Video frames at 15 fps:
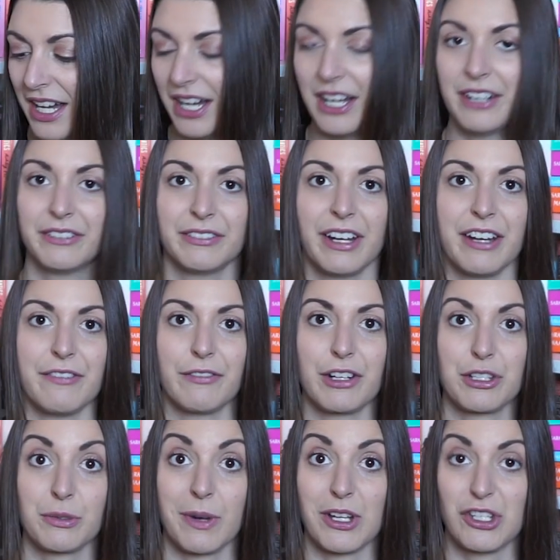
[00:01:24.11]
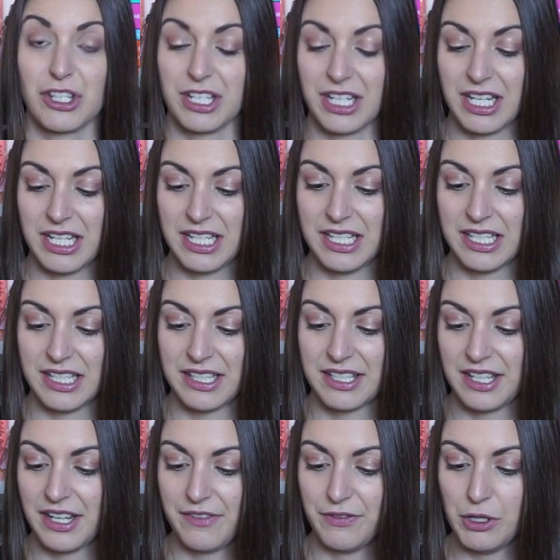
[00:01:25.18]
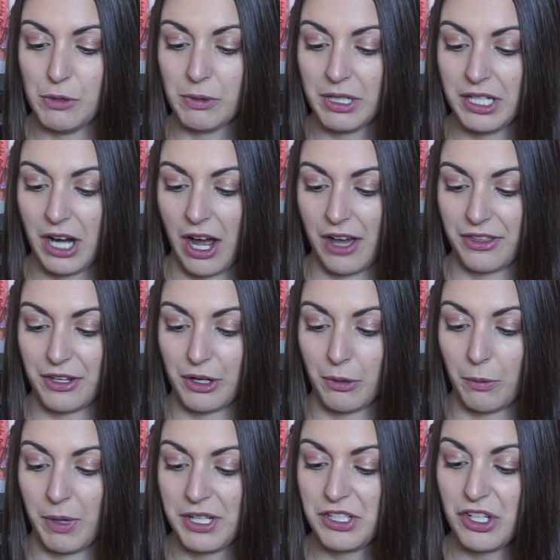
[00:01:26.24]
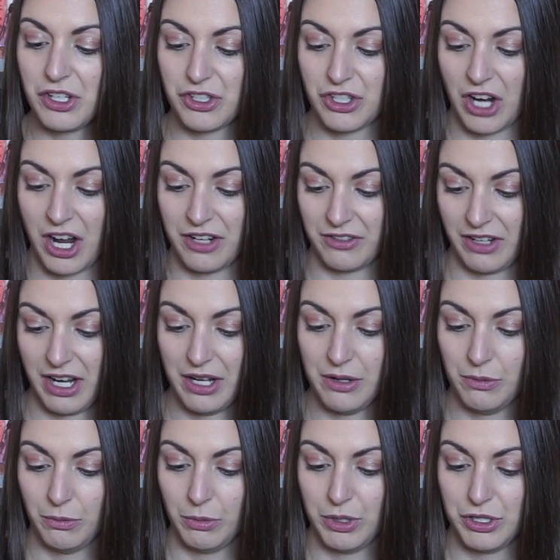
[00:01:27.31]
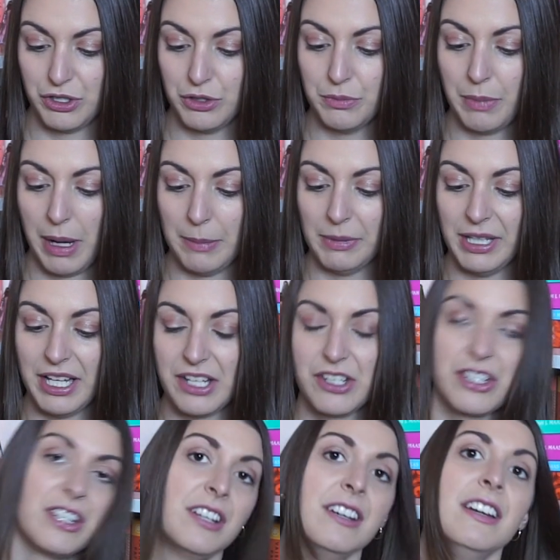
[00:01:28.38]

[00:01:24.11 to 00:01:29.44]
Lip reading: All right, first question is, if you were an author, which genre would you publish?